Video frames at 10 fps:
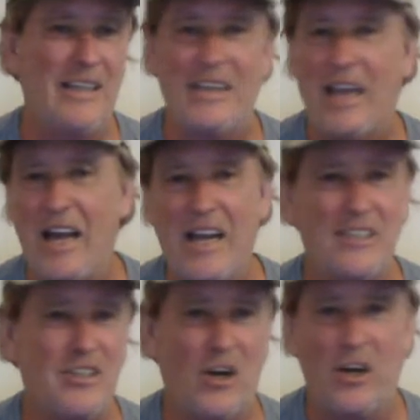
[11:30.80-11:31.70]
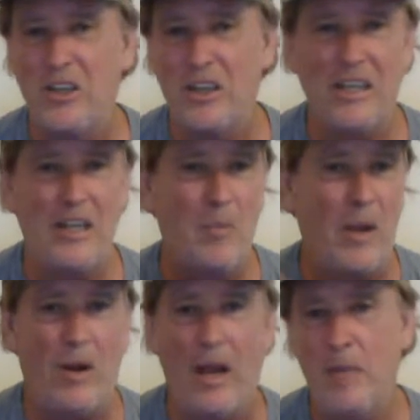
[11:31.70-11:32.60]
The odds are, it
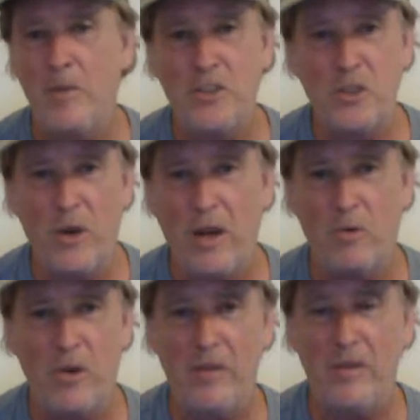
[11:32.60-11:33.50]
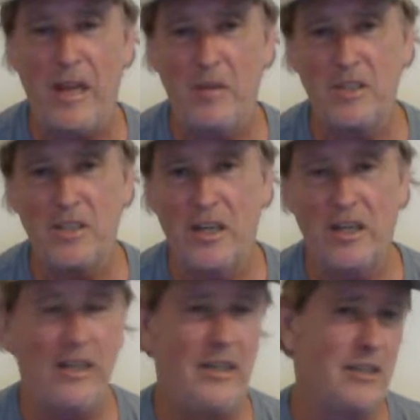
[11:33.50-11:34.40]
don't matter how much you rant and rave to
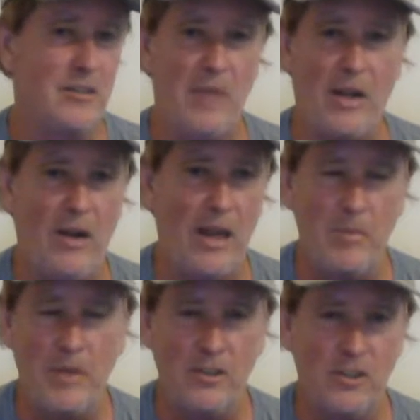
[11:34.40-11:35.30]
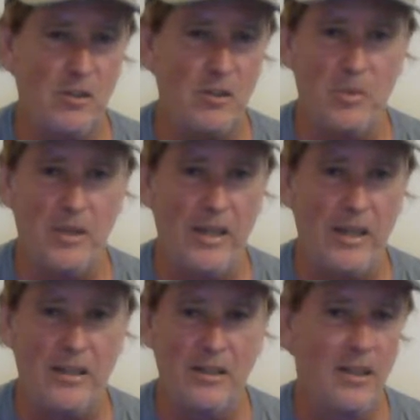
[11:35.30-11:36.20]
Amazon. It doesn't matter how much you
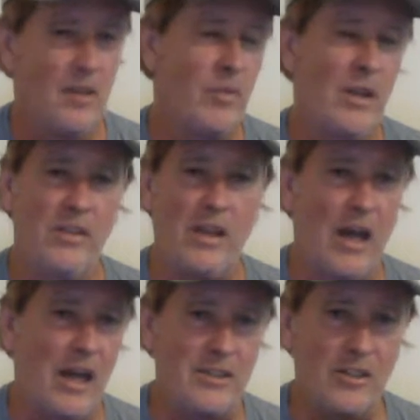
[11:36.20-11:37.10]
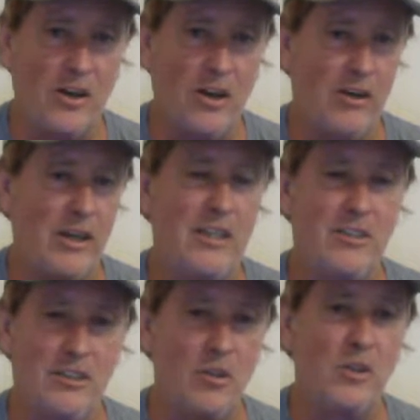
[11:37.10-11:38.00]
complain. The odds are
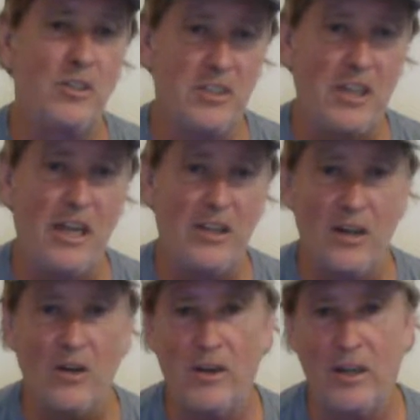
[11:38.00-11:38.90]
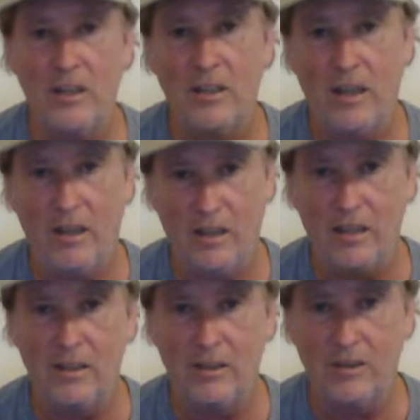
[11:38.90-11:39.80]
it's going to stay there in
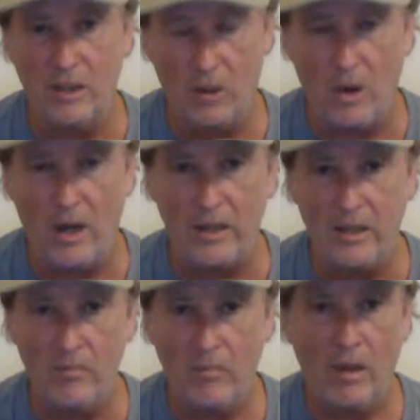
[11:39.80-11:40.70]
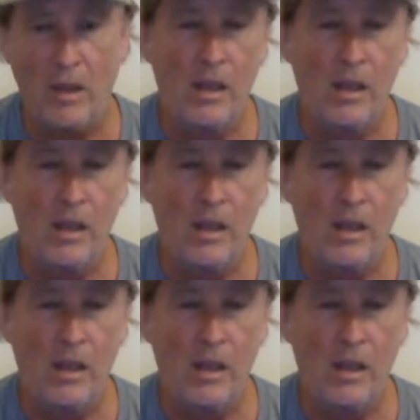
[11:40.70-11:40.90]
erotica.